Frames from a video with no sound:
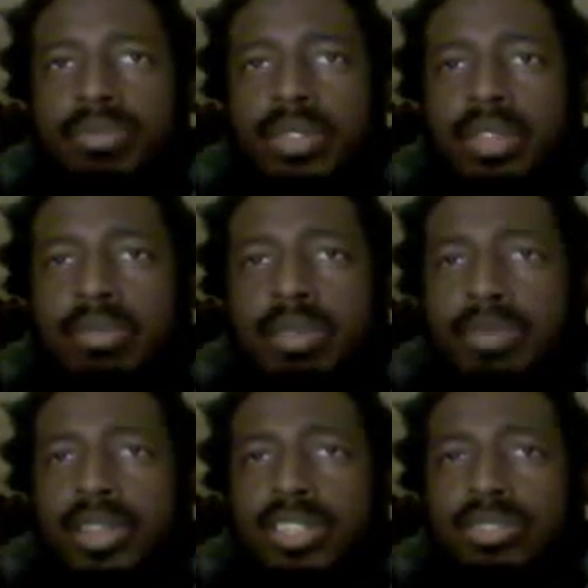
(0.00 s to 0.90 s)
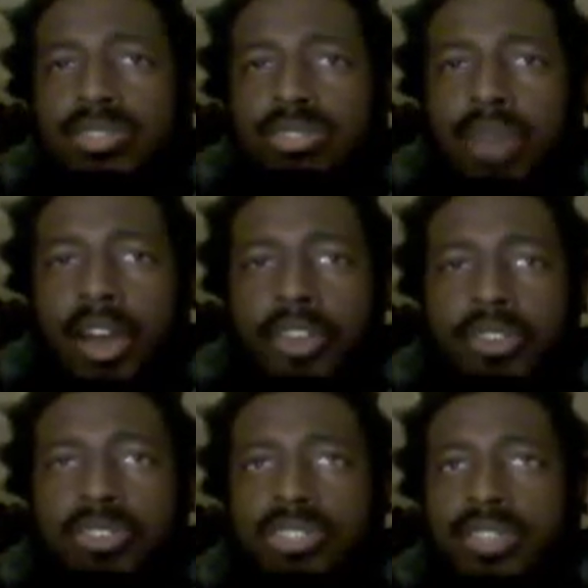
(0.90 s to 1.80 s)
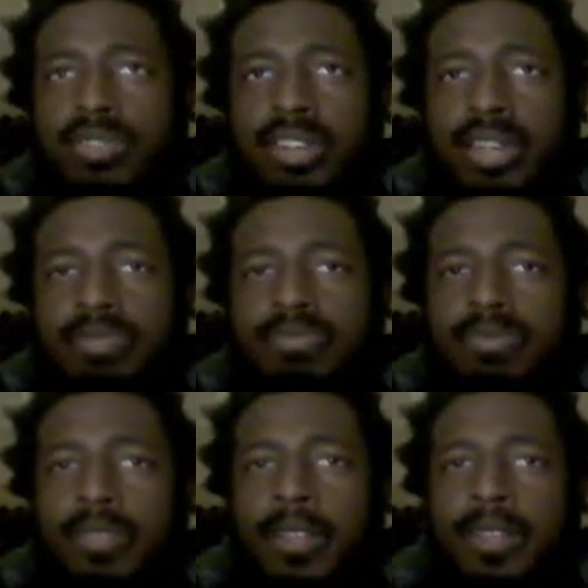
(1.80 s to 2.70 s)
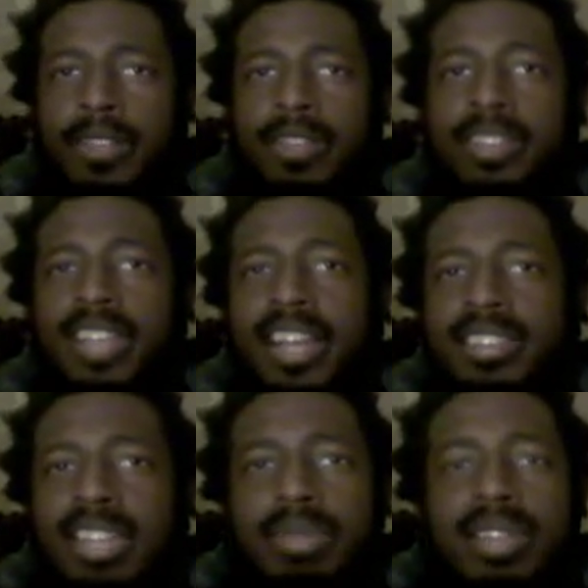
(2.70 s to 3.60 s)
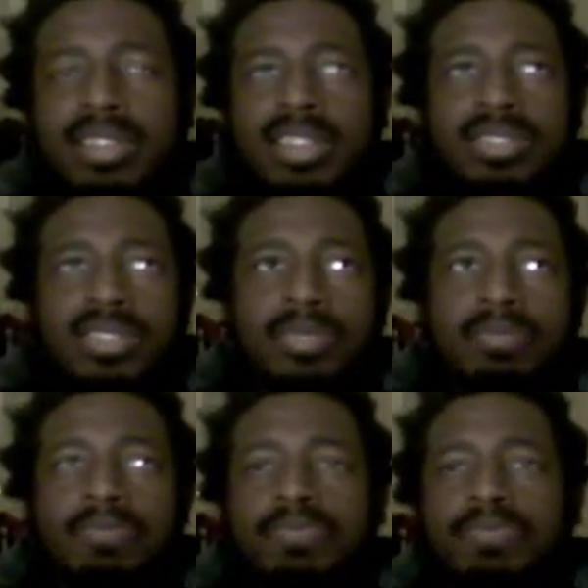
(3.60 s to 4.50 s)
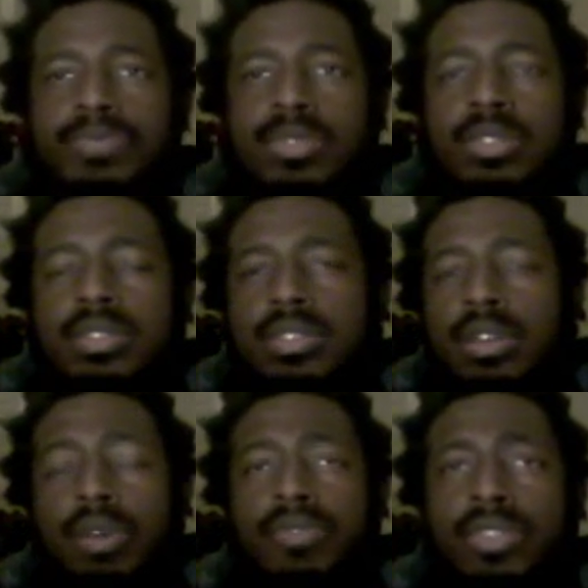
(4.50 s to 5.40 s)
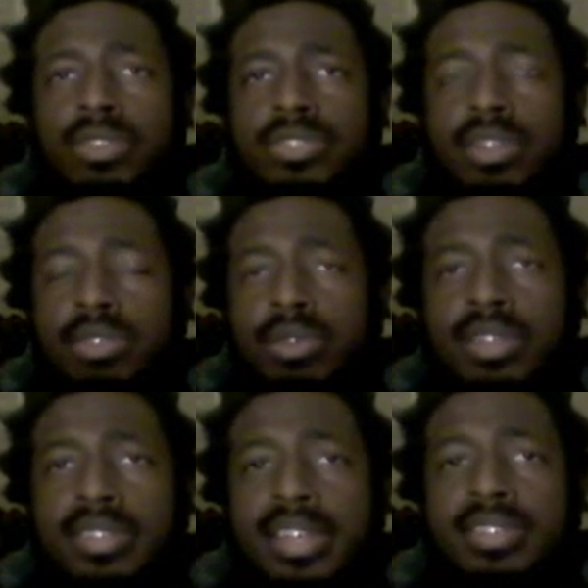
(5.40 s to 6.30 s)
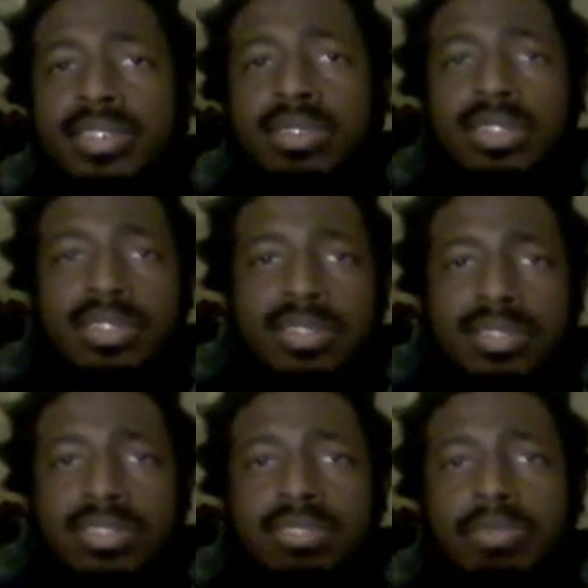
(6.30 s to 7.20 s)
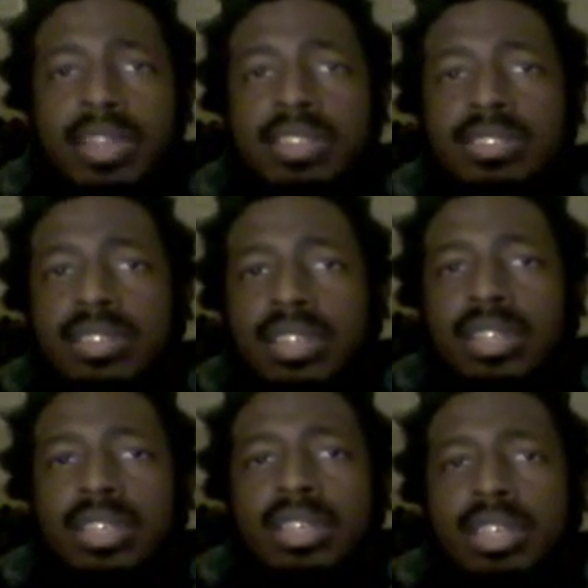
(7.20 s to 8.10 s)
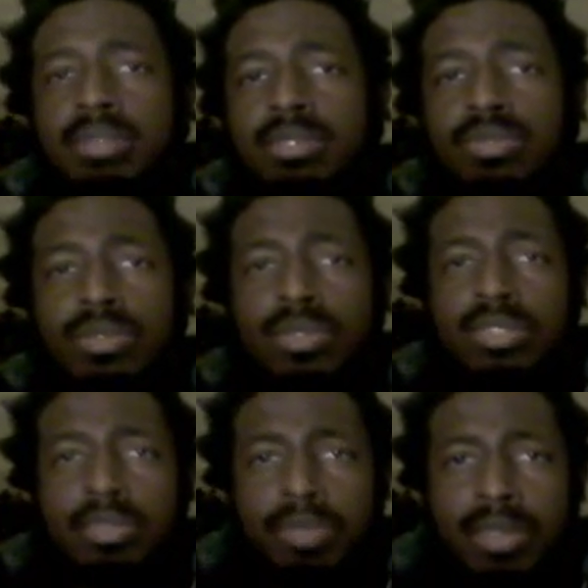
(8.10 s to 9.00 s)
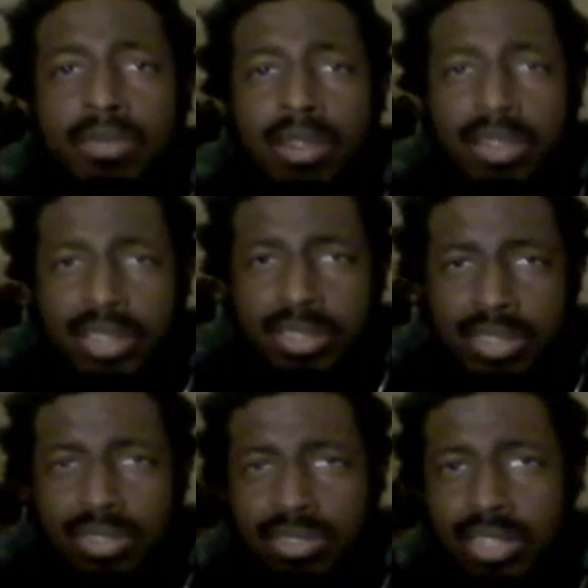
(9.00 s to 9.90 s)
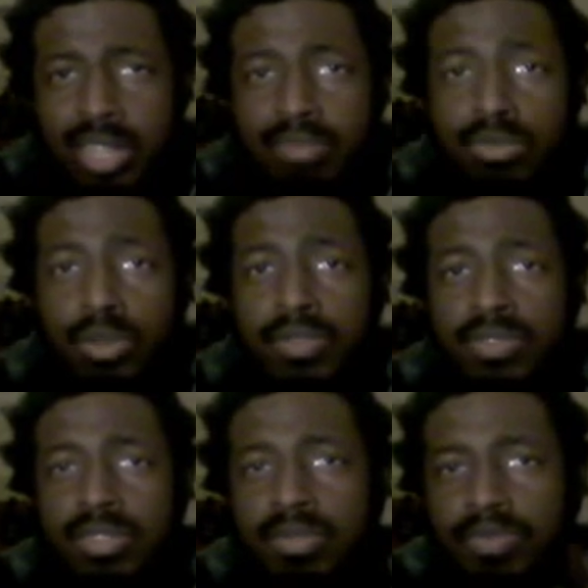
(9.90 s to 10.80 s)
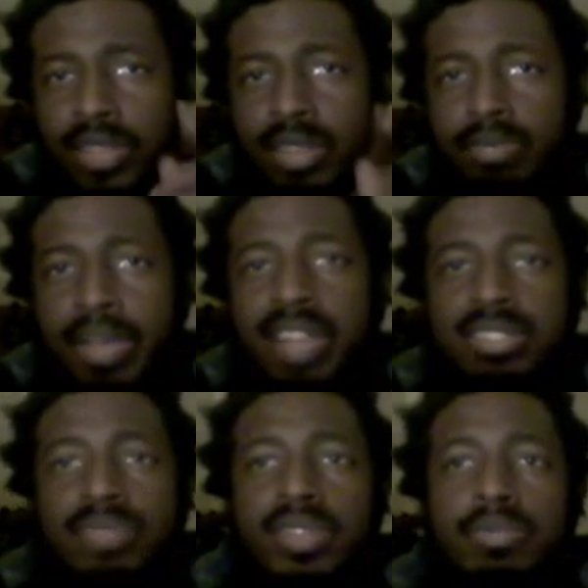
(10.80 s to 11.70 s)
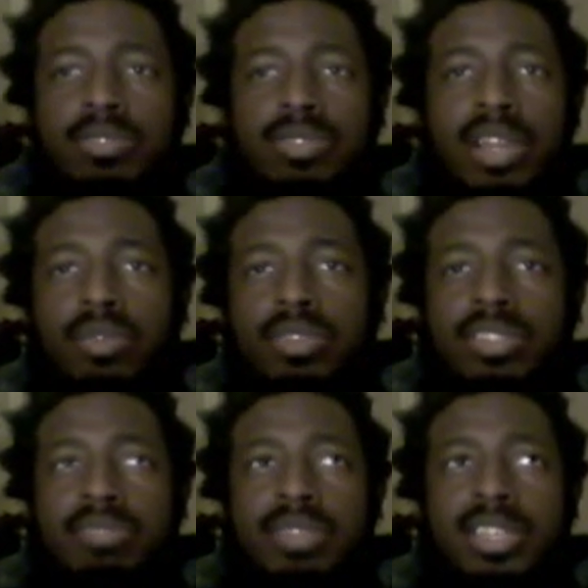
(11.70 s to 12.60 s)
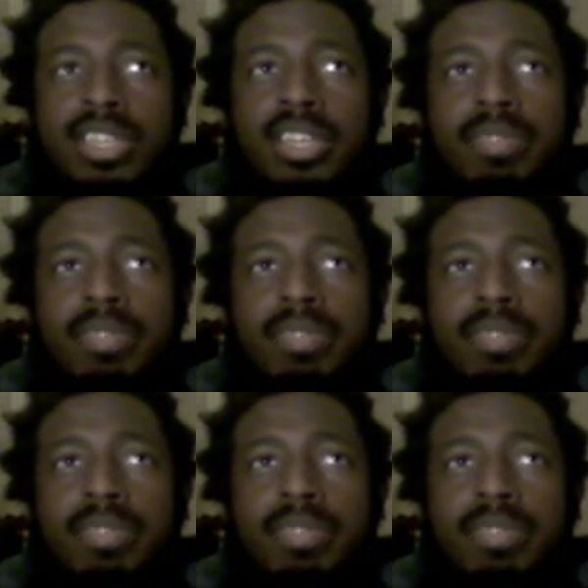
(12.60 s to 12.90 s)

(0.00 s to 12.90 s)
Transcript: Me being a YouTube underachiever, god damn that dead zone. Oh, for those that don't know what a dead zone is, there's a space in between which the pinball can essentially like move like past the flippers without risk of being hit.